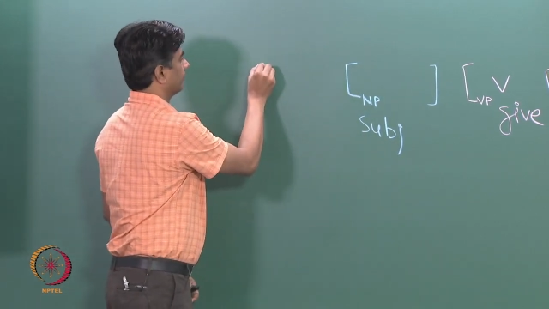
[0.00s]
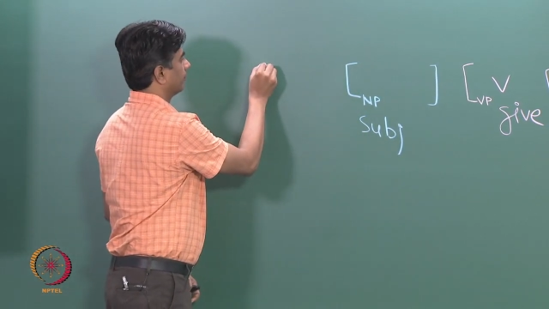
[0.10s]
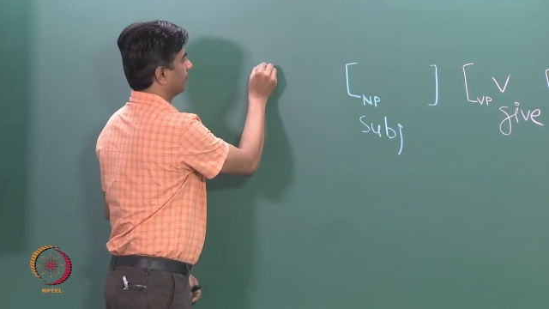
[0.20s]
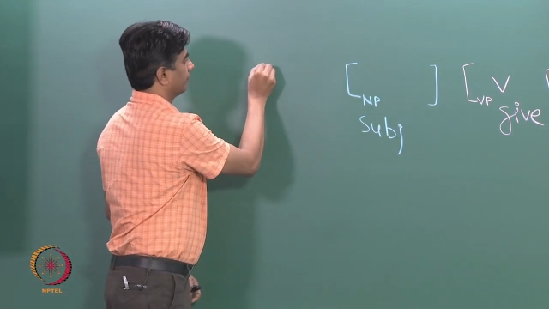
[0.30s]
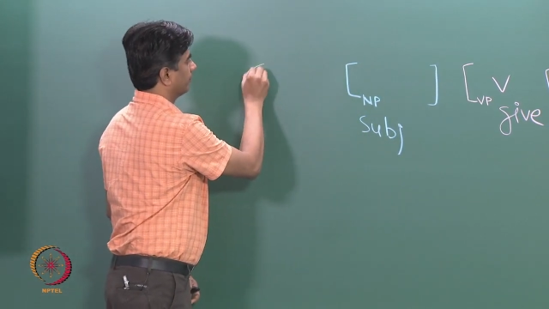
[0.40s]

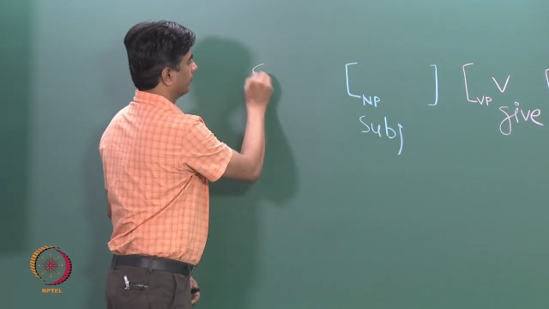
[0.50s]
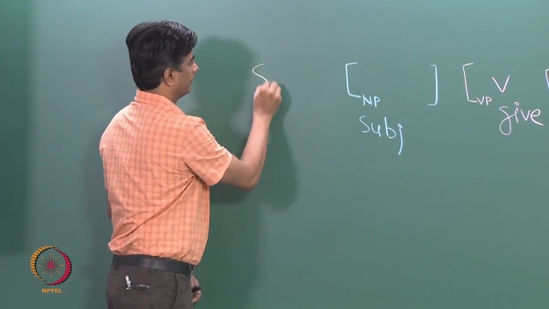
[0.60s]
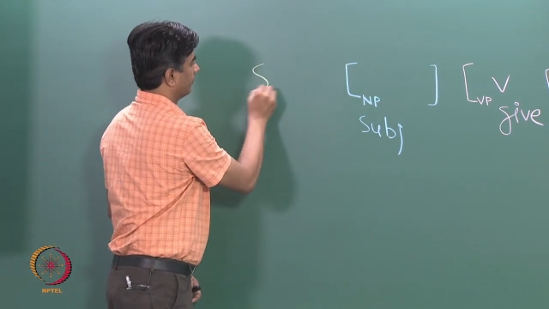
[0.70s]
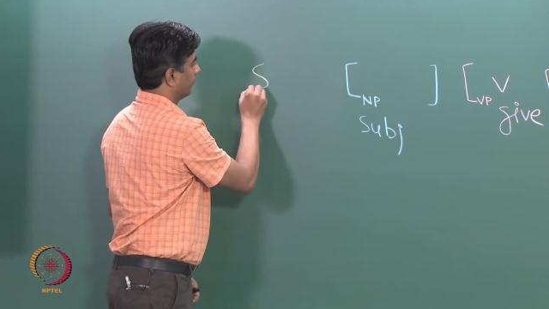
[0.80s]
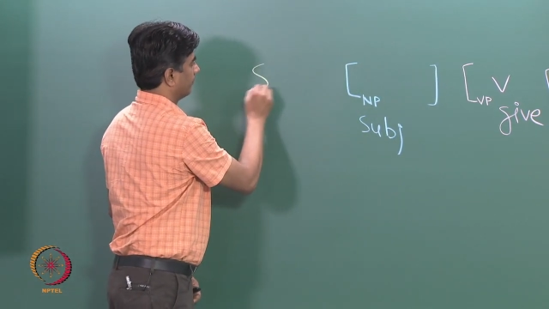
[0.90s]

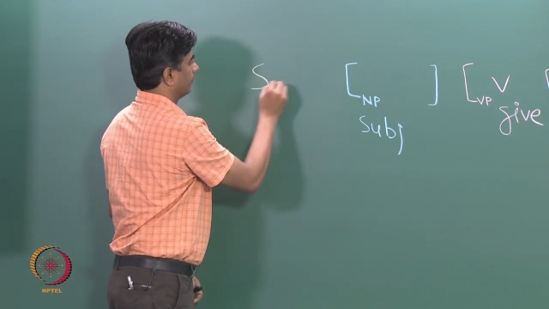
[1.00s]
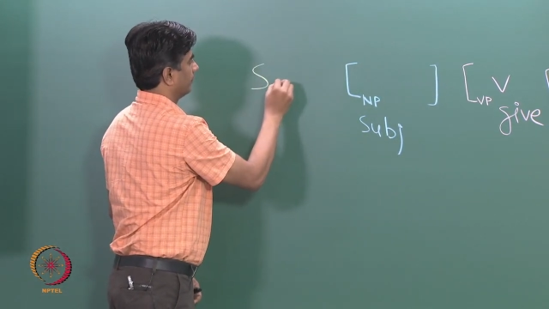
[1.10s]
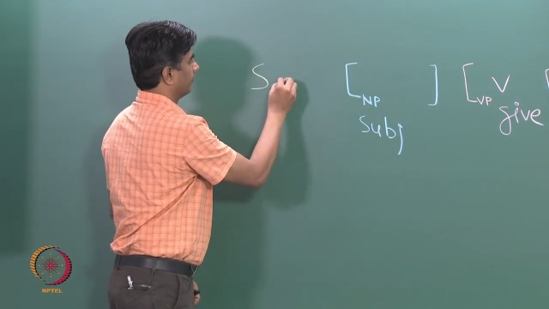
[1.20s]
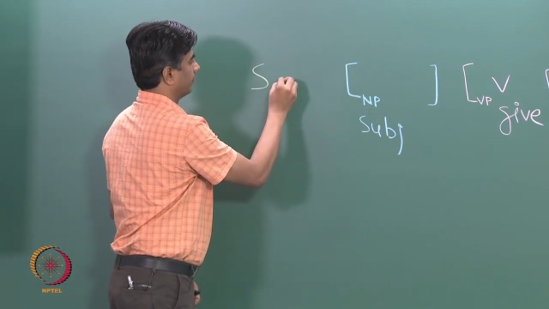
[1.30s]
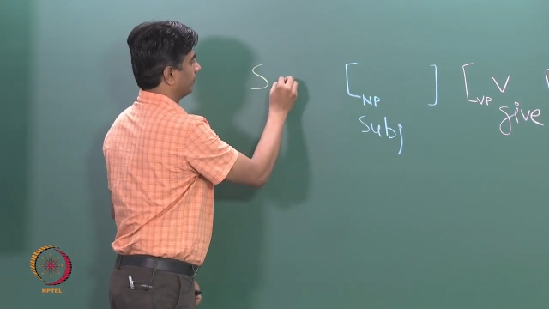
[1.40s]

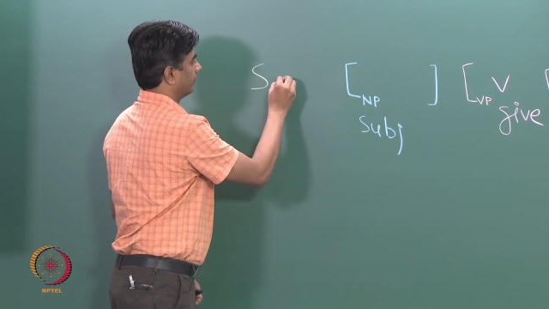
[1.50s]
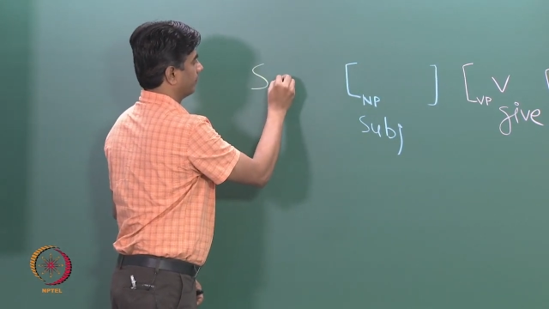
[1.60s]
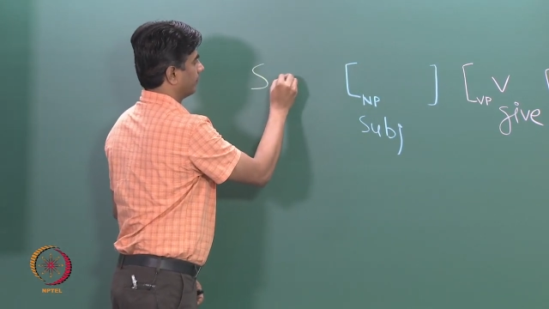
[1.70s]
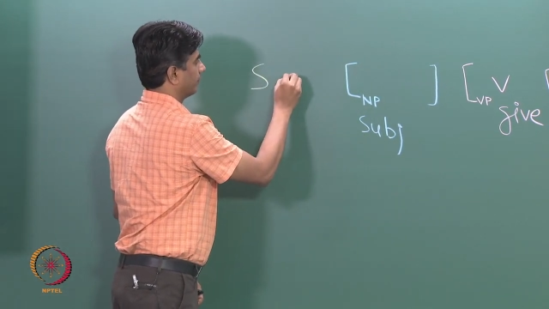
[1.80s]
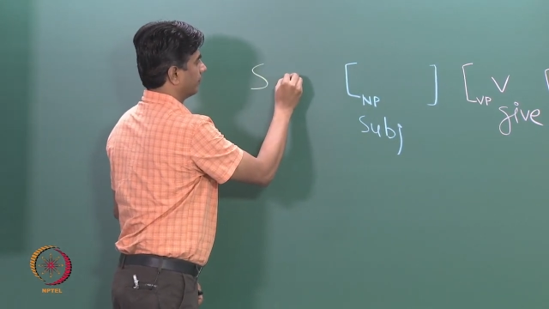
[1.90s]

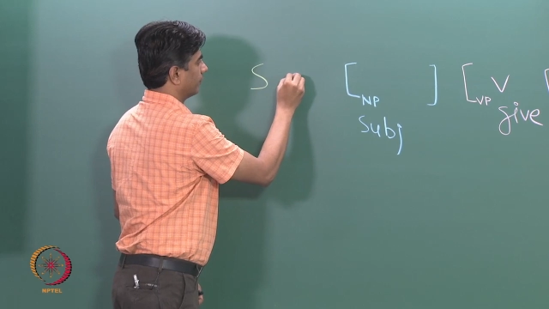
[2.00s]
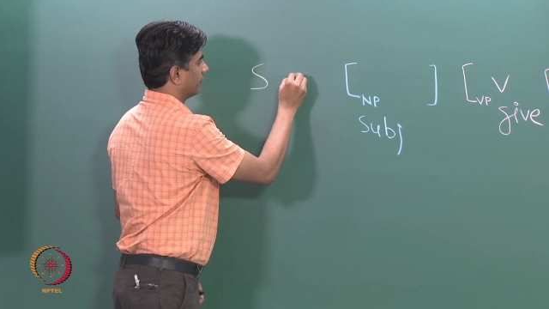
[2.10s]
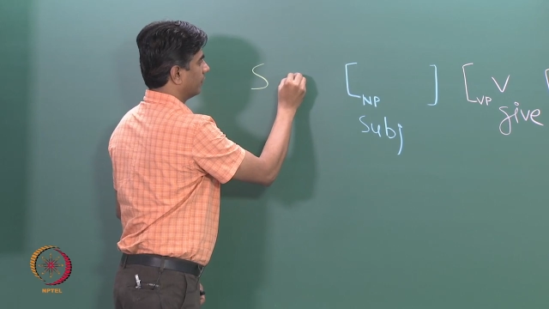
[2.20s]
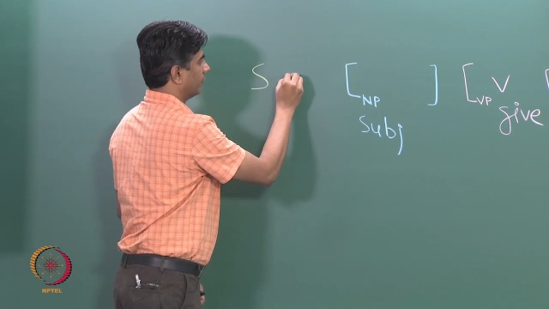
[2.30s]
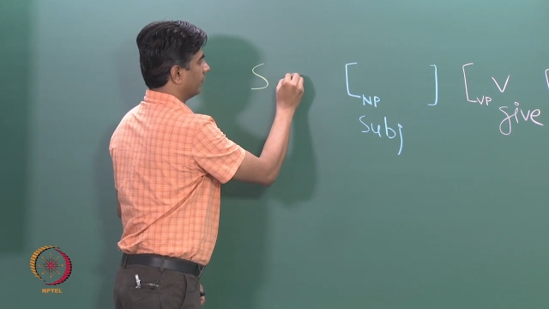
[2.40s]

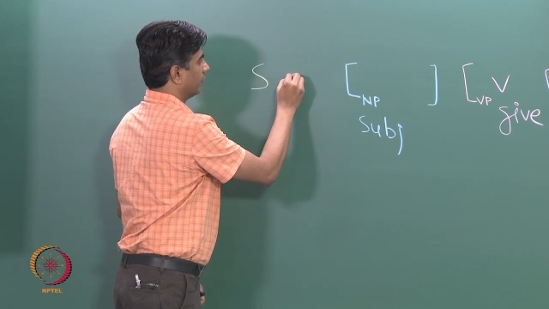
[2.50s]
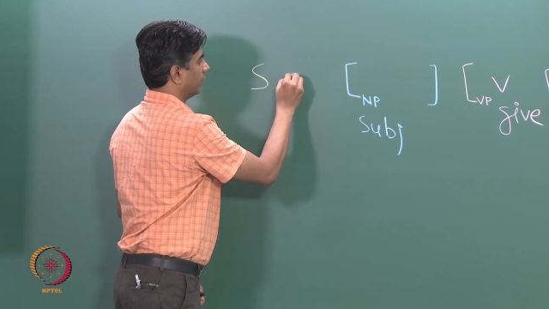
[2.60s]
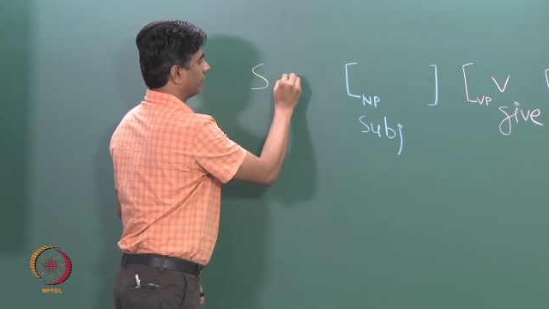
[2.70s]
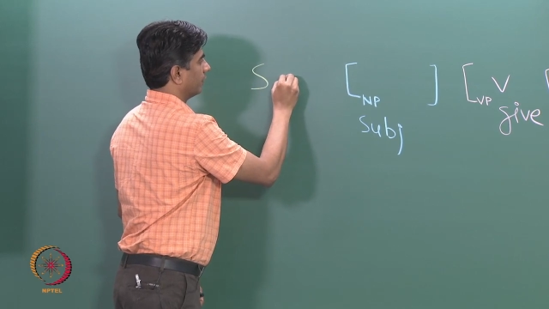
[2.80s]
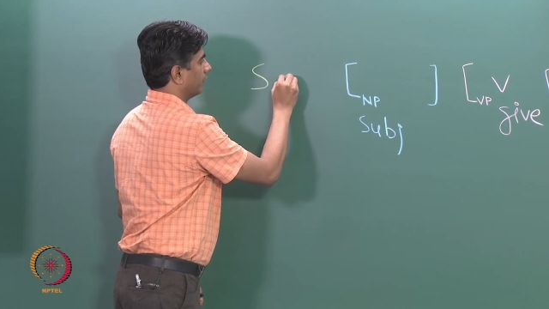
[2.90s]

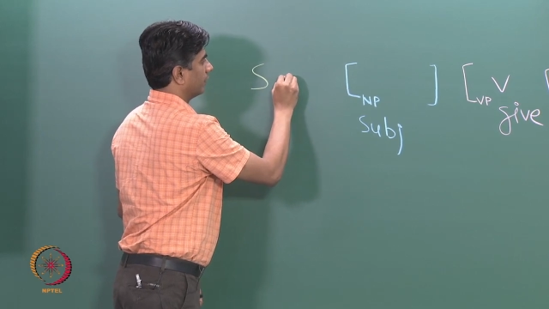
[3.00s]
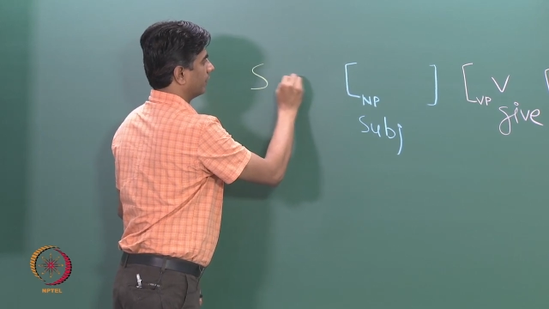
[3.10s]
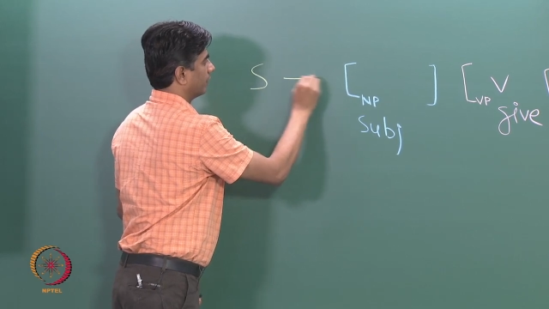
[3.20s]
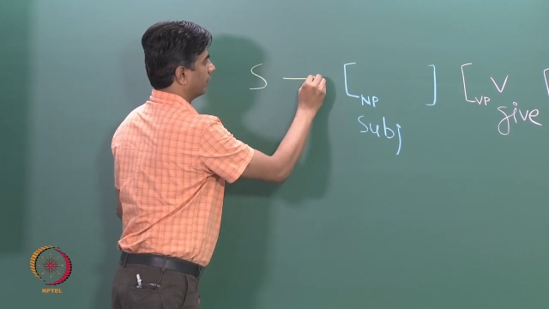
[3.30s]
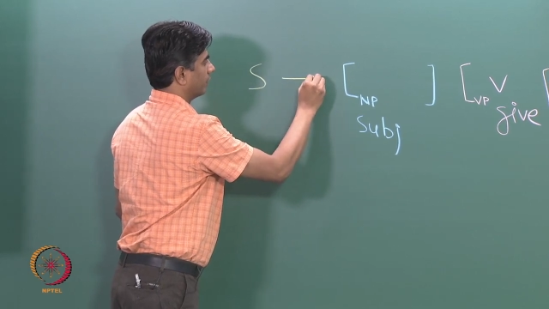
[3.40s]

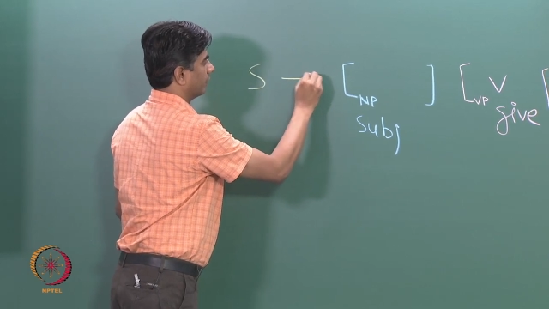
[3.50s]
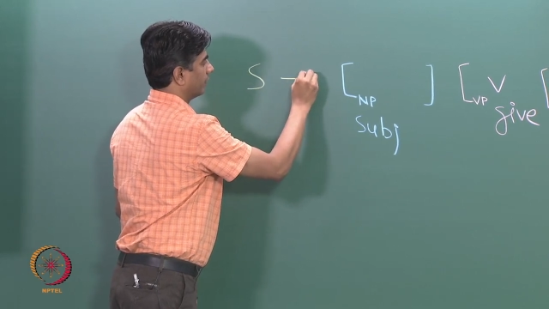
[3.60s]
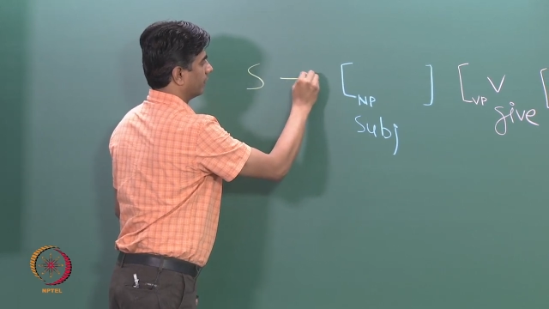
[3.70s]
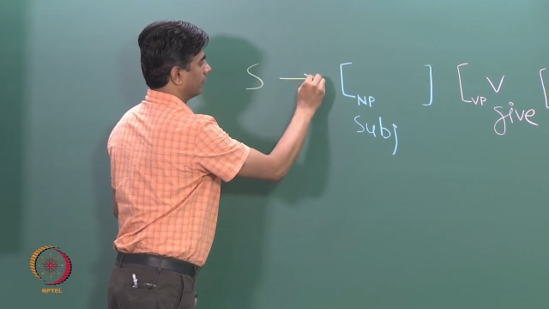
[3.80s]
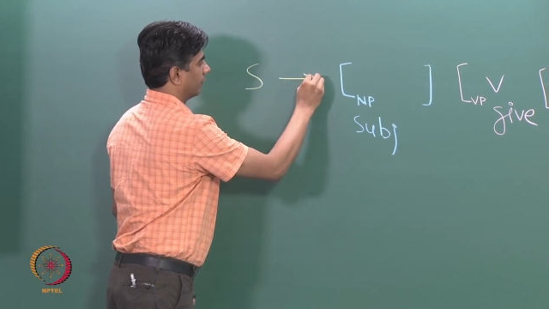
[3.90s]

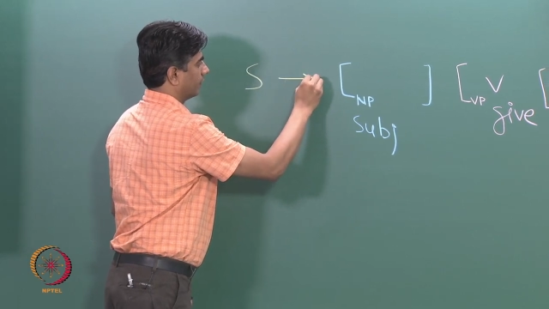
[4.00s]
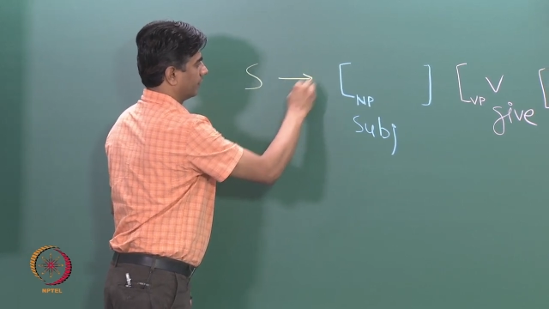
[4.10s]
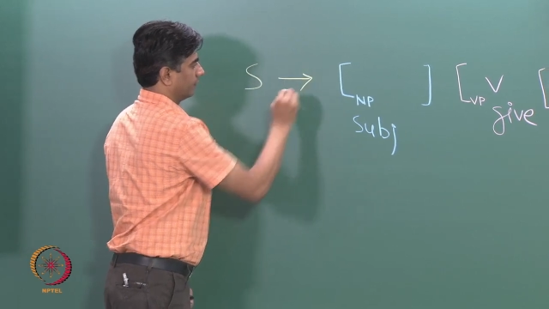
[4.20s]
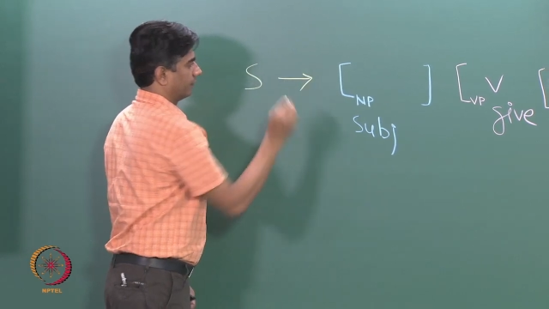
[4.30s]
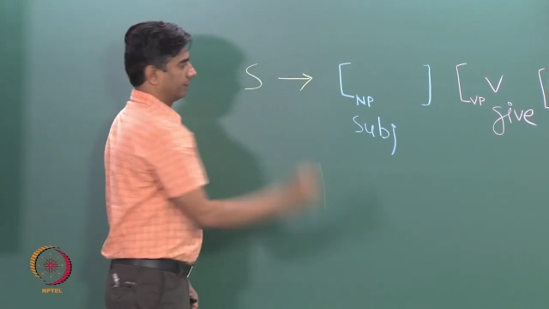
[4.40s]
Nobody speaks.